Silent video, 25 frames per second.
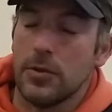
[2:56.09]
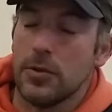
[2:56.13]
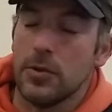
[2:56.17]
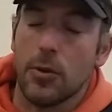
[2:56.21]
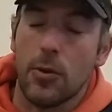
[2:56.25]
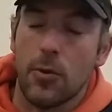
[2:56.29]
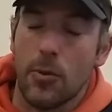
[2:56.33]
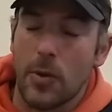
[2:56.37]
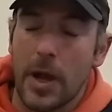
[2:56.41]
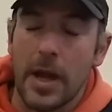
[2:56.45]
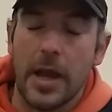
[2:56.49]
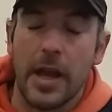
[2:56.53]

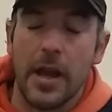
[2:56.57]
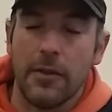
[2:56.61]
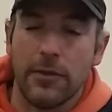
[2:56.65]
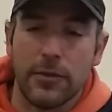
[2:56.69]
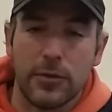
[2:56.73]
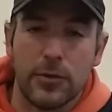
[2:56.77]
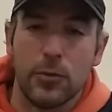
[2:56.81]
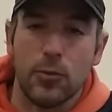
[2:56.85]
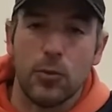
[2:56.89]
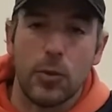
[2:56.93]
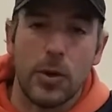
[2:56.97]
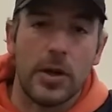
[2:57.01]
so I
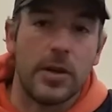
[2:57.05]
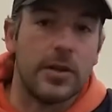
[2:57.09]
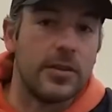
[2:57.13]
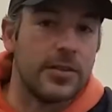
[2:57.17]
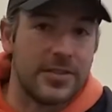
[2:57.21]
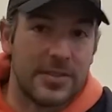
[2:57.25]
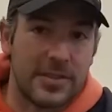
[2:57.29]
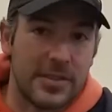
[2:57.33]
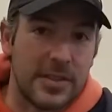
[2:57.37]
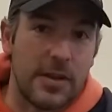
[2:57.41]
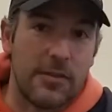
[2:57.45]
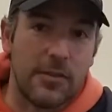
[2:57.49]
have to wear
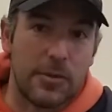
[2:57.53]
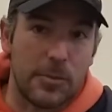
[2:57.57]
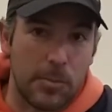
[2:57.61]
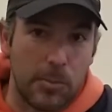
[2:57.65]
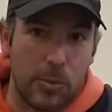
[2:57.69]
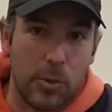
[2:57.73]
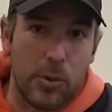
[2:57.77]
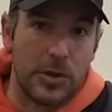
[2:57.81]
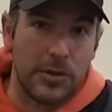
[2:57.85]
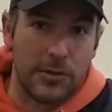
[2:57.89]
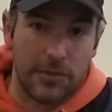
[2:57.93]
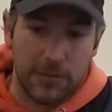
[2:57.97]

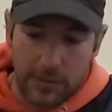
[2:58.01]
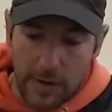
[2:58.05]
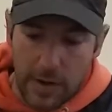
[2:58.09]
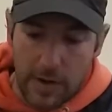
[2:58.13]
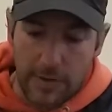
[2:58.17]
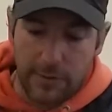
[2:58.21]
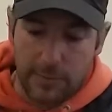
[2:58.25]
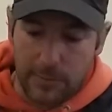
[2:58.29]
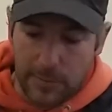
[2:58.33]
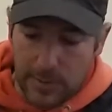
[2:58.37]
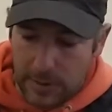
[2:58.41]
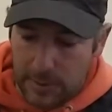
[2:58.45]

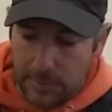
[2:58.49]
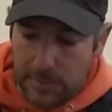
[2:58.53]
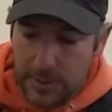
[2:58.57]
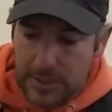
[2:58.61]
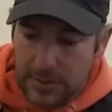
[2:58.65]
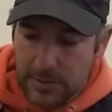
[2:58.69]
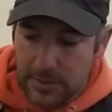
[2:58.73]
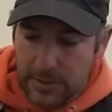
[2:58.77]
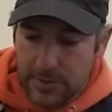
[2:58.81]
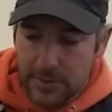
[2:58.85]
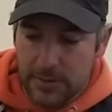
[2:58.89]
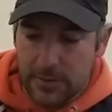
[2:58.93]
7.5
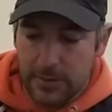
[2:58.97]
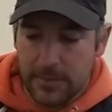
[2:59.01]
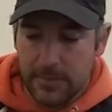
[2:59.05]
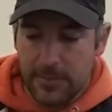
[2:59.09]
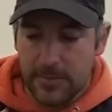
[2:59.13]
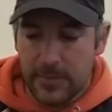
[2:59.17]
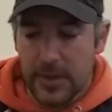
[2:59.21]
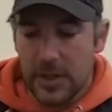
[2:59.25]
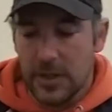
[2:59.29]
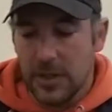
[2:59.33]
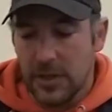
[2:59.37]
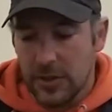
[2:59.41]
millimeters.
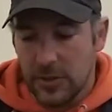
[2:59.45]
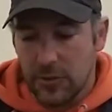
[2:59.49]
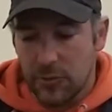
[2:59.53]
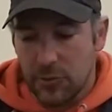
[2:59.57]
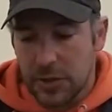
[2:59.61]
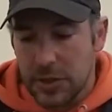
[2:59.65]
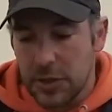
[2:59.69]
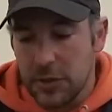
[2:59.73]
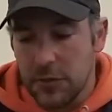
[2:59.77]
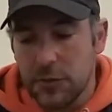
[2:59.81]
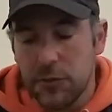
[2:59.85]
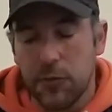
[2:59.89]

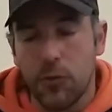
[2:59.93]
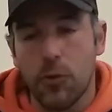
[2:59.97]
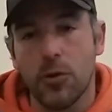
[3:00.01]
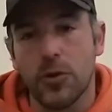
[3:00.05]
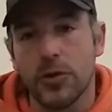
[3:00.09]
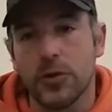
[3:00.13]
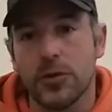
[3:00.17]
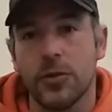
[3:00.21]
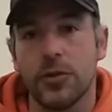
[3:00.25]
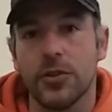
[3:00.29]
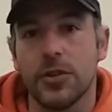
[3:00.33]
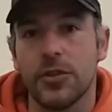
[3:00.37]

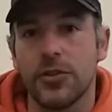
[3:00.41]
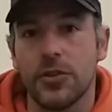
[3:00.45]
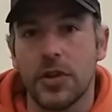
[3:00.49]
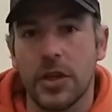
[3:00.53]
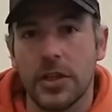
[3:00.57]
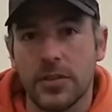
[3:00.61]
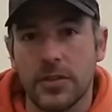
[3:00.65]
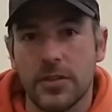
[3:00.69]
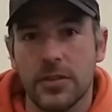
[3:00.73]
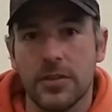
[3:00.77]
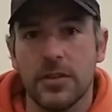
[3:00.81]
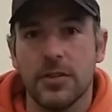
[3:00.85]
Reinforce on the
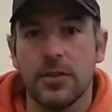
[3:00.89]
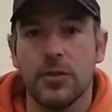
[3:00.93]
chest